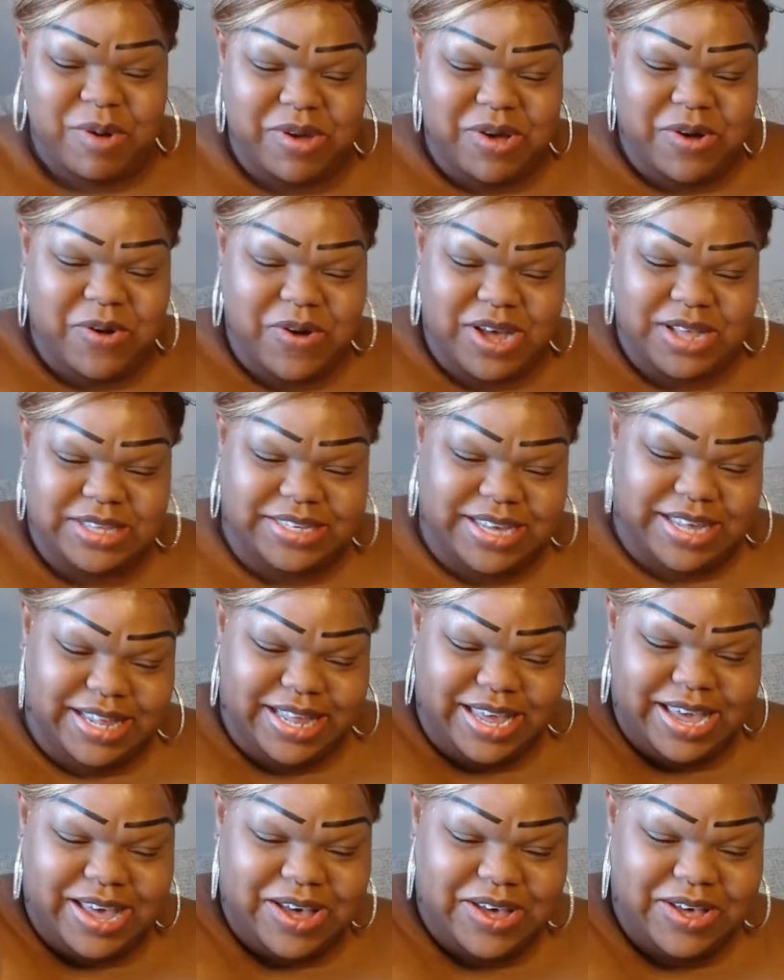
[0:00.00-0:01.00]
where we going to,
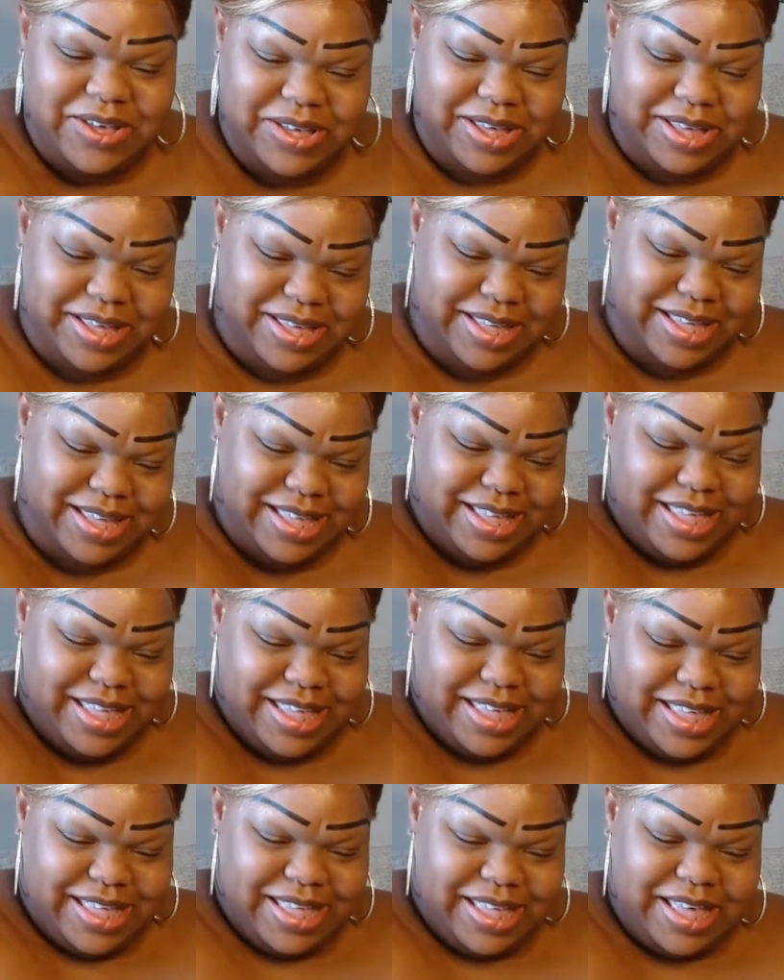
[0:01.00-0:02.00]
Leo?
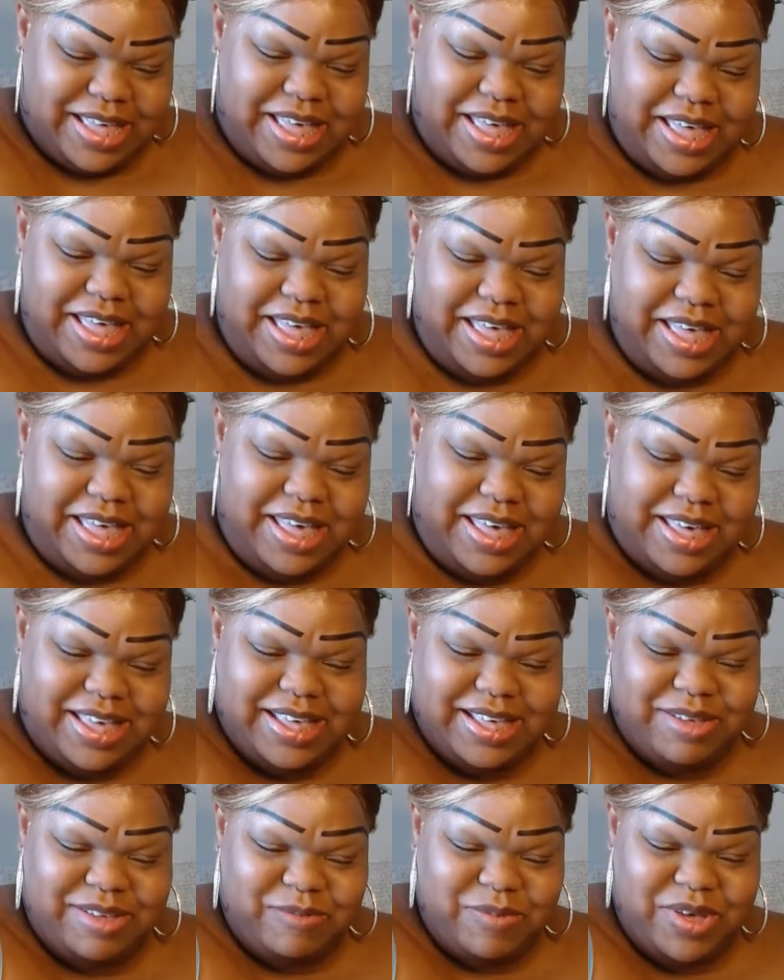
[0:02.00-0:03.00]
uh,
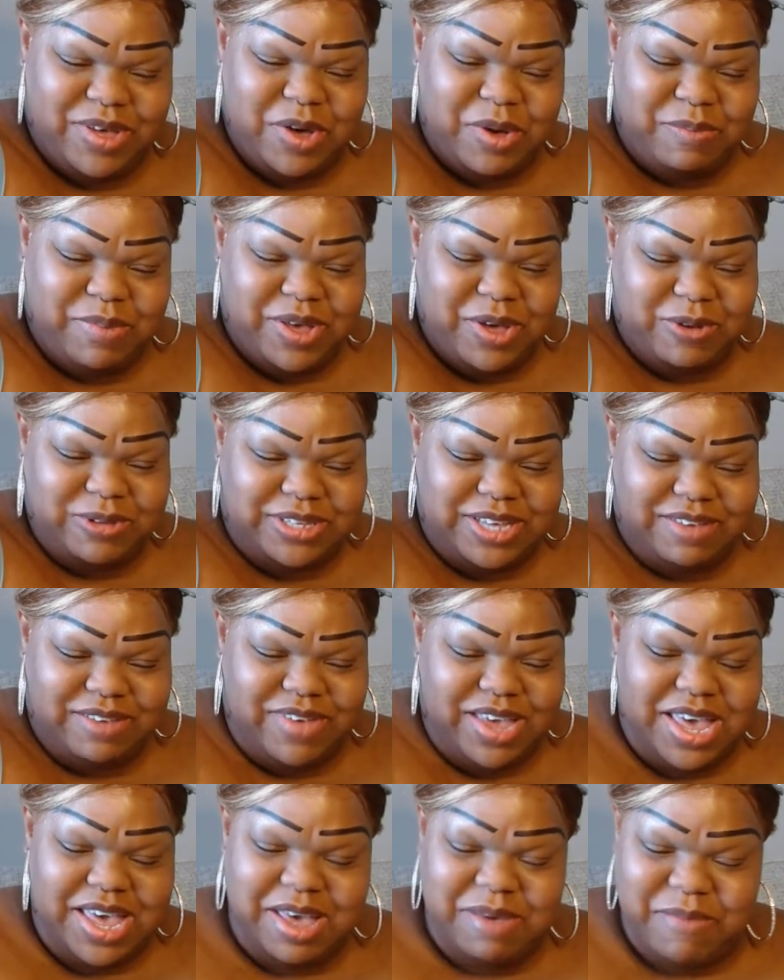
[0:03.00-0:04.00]
we gonna be on
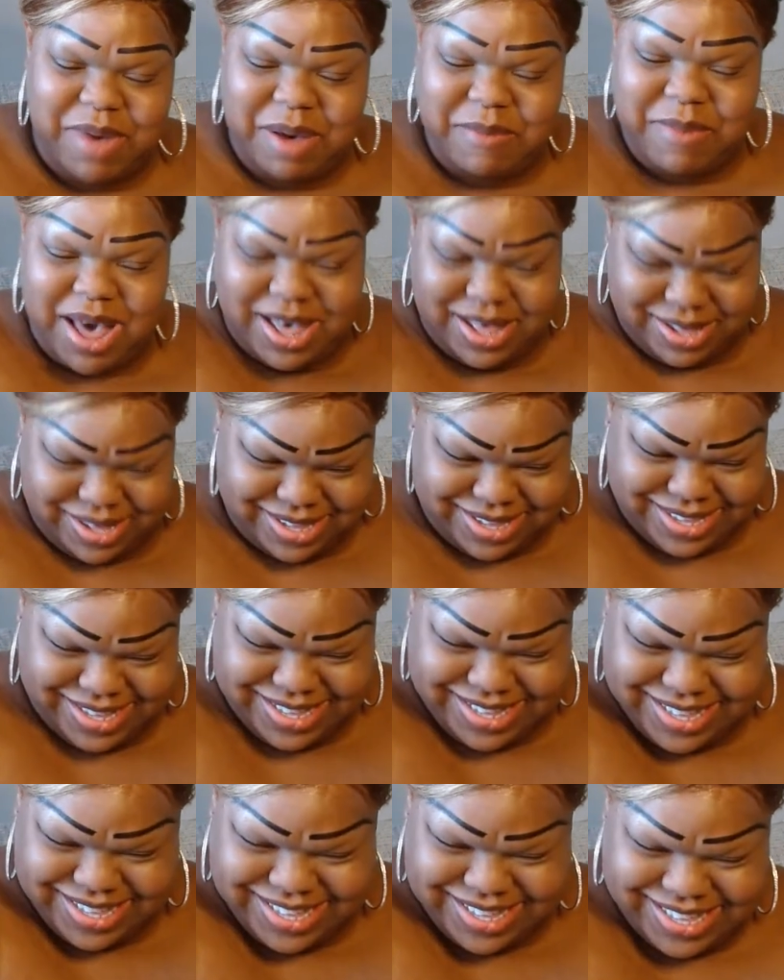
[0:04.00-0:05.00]
TV, mama.
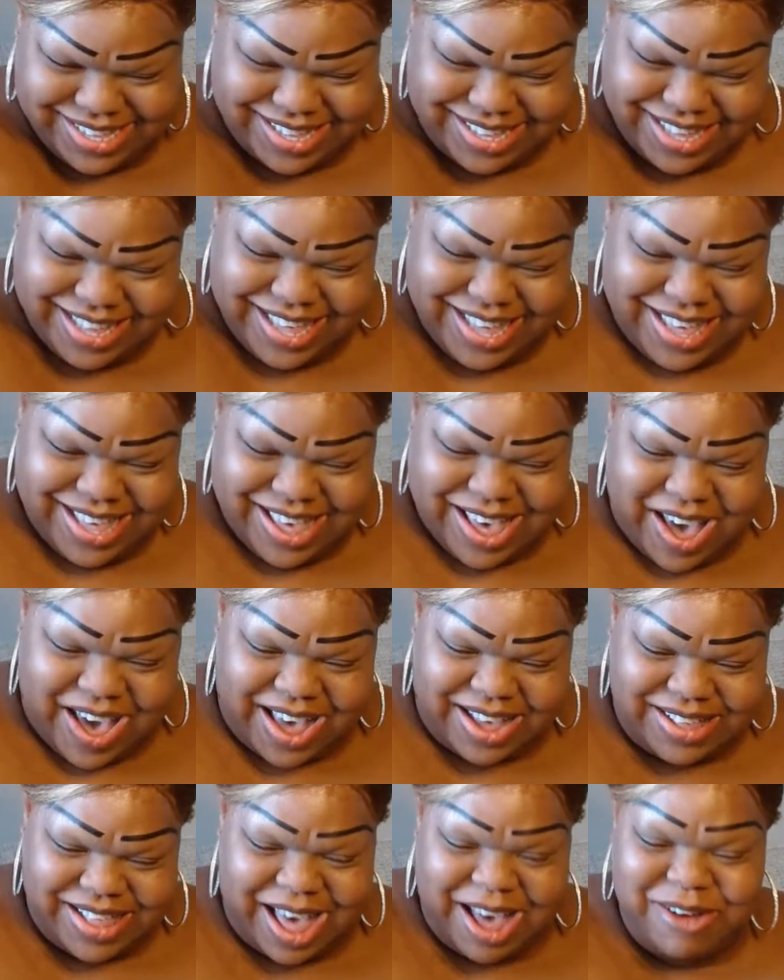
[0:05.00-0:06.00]

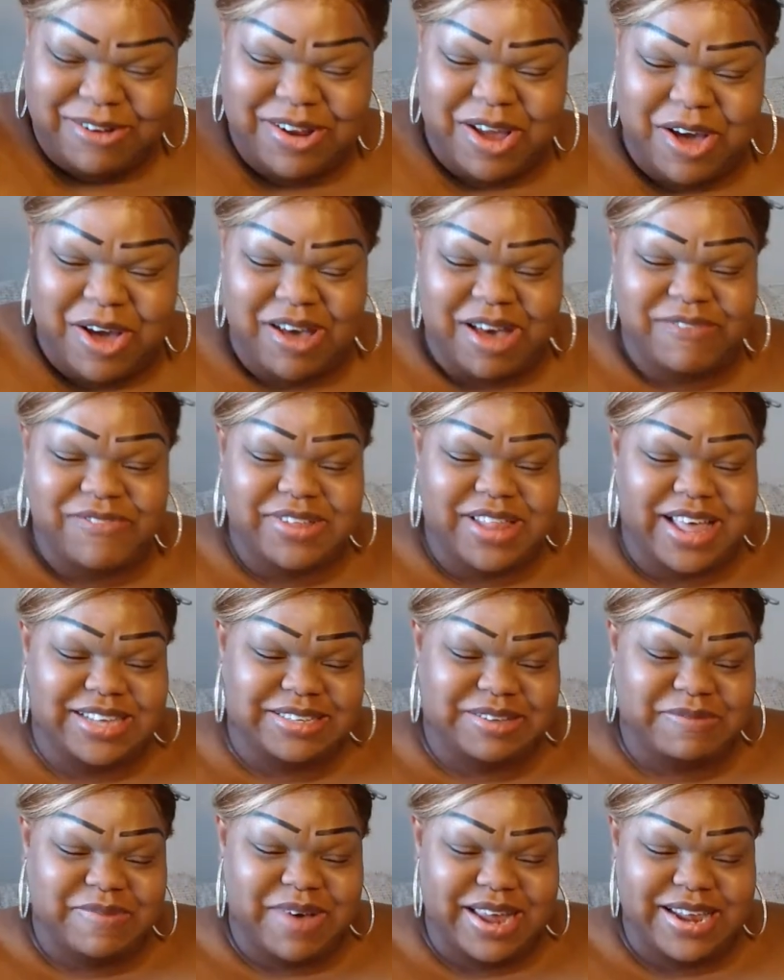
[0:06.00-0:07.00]
I I don't know. I feel
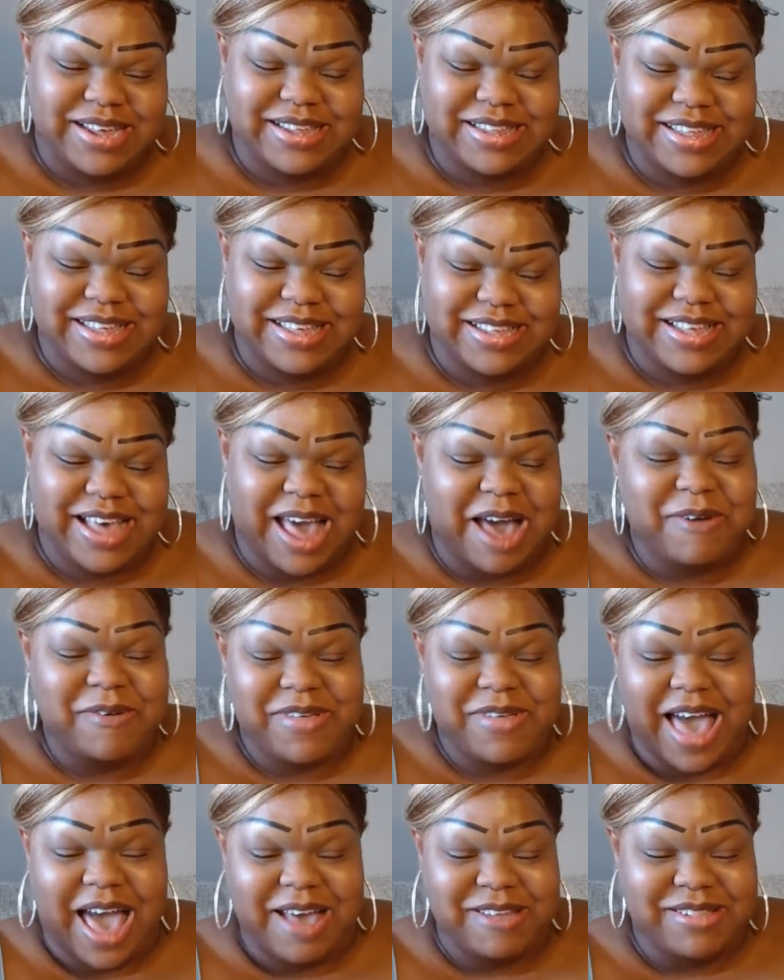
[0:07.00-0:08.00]
like somebody that I
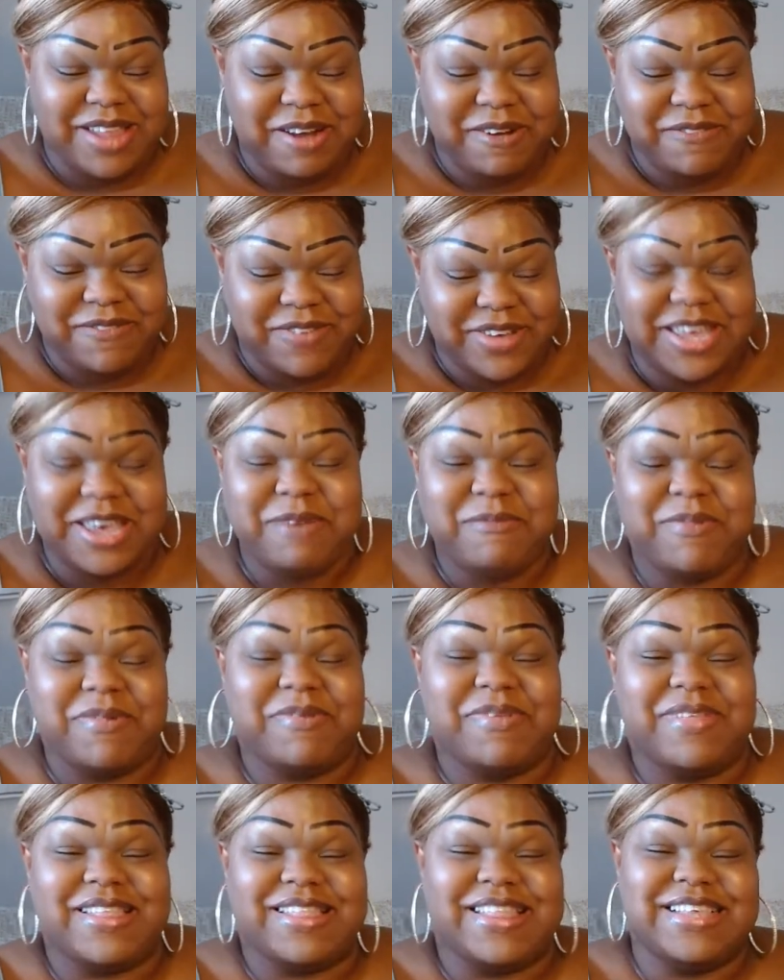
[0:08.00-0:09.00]
I never forgive
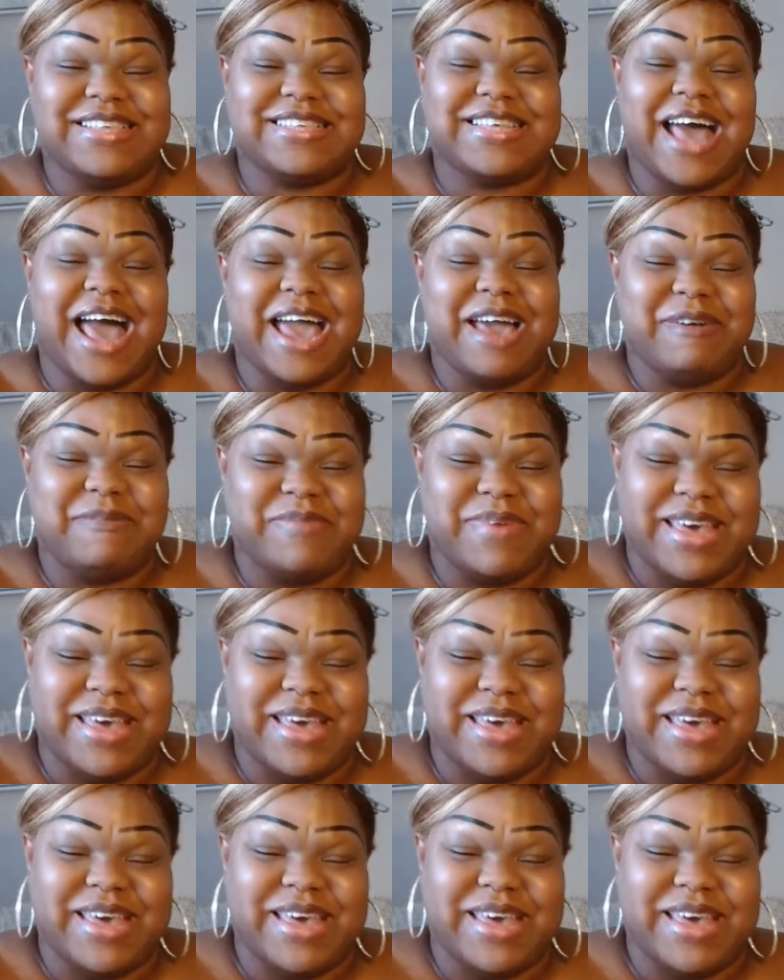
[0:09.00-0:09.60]
this guy I